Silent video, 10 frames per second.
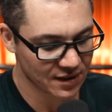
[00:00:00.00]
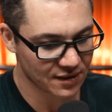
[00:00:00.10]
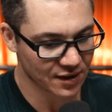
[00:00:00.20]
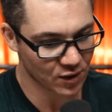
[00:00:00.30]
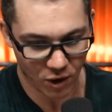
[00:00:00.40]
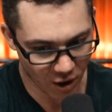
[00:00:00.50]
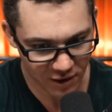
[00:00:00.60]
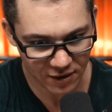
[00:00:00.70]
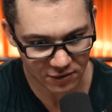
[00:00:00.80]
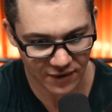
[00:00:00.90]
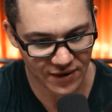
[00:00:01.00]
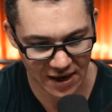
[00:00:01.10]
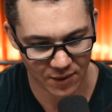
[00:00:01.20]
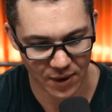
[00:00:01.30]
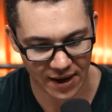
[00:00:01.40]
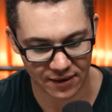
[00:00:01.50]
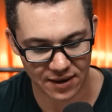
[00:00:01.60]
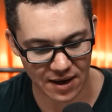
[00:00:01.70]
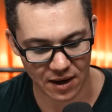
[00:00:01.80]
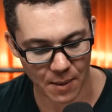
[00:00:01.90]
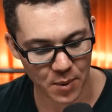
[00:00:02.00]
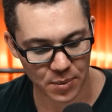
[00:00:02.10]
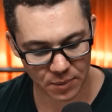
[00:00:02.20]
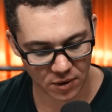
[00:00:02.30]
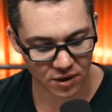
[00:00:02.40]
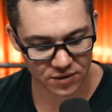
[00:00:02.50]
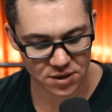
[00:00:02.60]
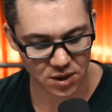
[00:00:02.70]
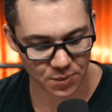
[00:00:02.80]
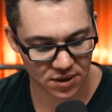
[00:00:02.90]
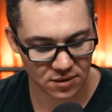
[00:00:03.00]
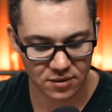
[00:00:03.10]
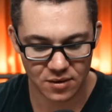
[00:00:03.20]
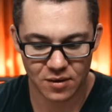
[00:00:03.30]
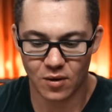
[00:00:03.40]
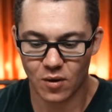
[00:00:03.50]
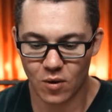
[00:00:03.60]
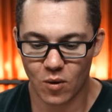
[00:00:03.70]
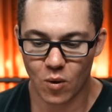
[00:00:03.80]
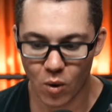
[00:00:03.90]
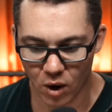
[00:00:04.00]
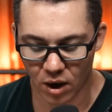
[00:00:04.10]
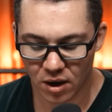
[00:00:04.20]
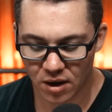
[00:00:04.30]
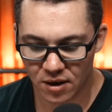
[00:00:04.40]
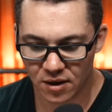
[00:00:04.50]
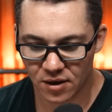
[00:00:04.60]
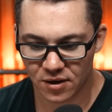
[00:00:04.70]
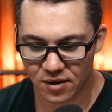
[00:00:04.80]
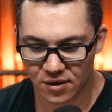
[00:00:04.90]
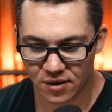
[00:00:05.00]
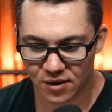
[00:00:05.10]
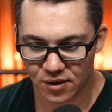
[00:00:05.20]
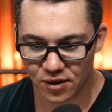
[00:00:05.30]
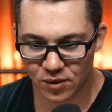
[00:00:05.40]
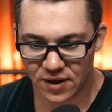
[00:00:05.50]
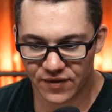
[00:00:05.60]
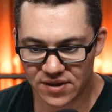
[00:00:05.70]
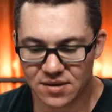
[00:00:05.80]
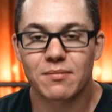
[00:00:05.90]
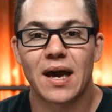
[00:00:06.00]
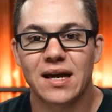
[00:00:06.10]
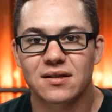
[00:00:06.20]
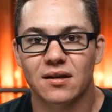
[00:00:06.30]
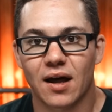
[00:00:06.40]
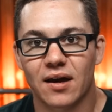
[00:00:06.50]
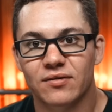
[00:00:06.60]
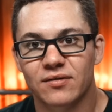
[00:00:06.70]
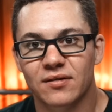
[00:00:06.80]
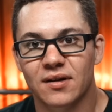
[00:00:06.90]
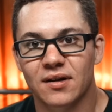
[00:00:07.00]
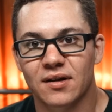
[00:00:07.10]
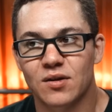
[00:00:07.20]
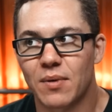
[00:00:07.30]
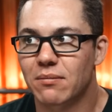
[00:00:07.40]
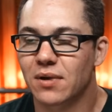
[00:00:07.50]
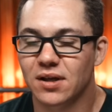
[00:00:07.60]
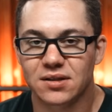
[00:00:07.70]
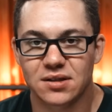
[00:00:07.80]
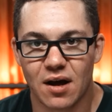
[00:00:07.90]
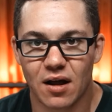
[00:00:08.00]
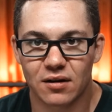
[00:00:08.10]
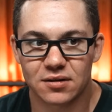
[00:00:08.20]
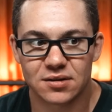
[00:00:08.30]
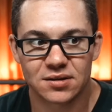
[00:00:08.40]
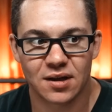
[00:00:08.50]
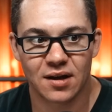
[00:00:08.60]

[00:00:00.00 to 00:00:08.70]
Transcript: that you already are living anyway, and a couple people call you stupid. Or you live this amazing life, you make millions of dollars,